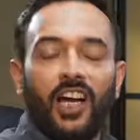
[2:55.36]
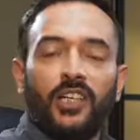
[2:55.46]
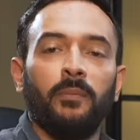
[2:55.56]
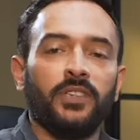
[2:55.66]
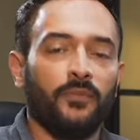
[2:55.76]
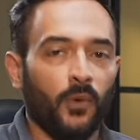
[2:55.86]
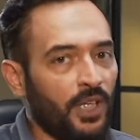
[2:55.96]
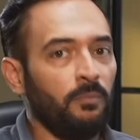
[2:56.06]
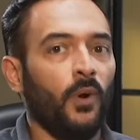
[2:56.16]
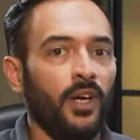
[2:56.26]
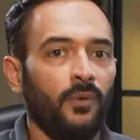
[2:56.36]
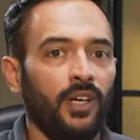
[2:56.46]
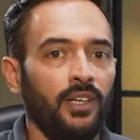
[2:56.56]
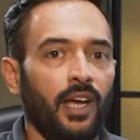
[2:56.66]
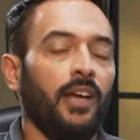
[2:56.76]
Ultimus
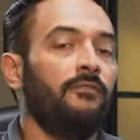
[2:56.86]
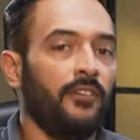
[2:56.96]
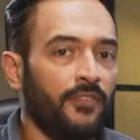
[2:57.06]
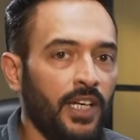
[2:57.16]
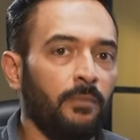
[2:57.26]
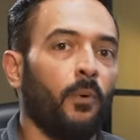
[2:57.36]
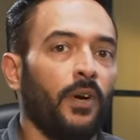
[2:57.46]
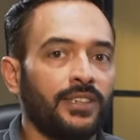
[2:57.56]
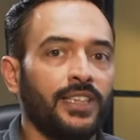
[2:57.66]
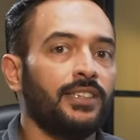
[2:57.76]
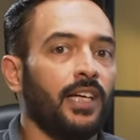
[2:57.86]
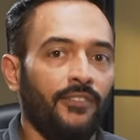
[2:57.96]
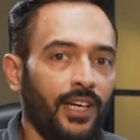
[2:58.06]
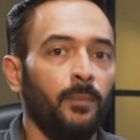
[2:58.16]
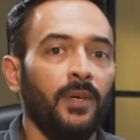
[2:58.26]
14.1 and 15.6
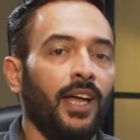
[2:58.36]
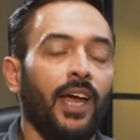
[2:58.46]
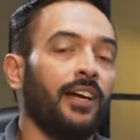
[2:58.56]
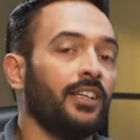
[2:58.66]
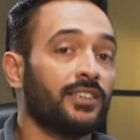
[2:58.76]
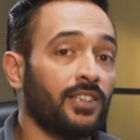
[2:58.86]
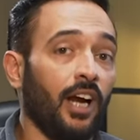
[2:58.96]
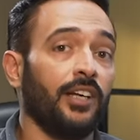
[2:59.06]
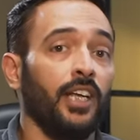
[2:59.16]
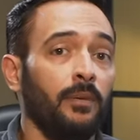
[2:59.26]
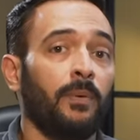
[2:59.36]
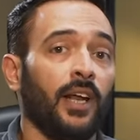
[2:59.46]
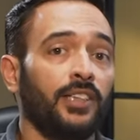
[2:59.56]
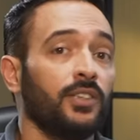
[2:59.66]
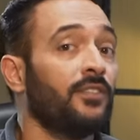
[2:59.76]
available hai at a starting
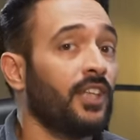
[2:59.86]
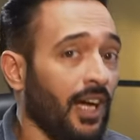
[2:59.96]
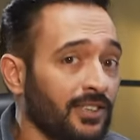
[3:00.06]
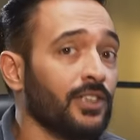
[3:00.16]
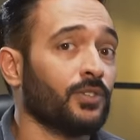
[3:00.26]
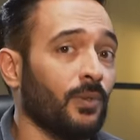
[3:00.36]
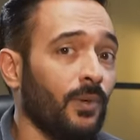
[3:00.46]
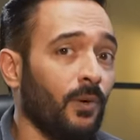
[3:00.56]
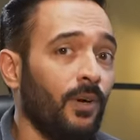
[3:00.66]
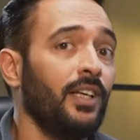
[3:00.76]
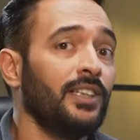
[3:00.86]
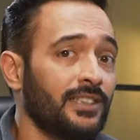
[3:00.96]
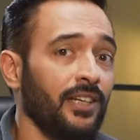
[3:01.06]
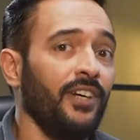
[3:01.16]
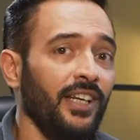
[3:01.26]
price of dhyan se sun lo
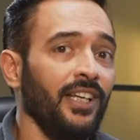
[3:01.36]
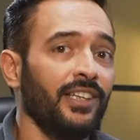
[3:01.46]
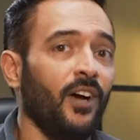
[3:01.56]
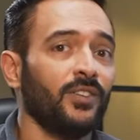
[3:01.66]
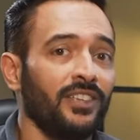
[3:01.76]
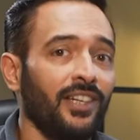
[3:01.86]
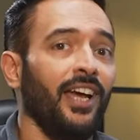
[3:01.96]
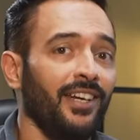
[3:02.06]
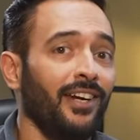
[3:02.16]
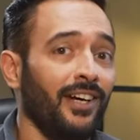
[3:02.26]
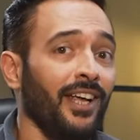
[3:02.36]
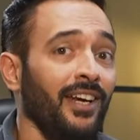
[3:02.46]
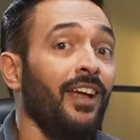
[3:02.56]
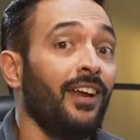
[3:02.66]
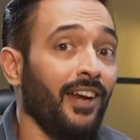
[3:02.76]

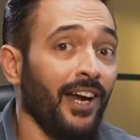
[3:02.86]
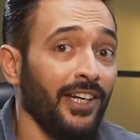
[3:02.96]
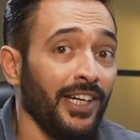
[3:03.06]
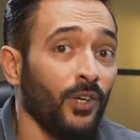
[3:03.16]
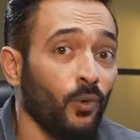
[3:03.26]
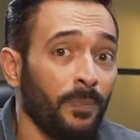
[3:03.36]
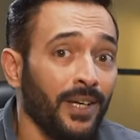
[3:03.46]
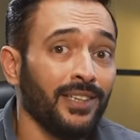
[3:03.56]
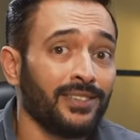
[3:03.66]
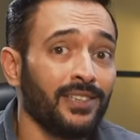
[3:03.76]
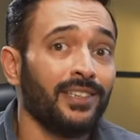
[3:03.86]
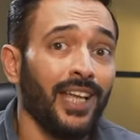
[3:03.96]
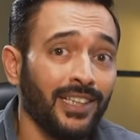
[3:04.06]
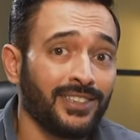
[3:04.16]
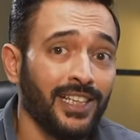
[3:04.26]
17,990 rupees.
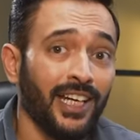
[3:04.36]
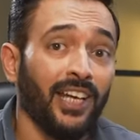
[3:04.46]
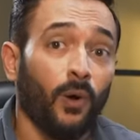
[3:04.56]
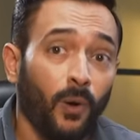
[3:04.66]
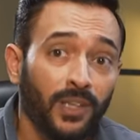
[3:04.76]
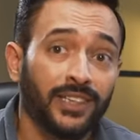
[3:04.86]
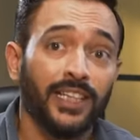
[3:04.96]
That's it and all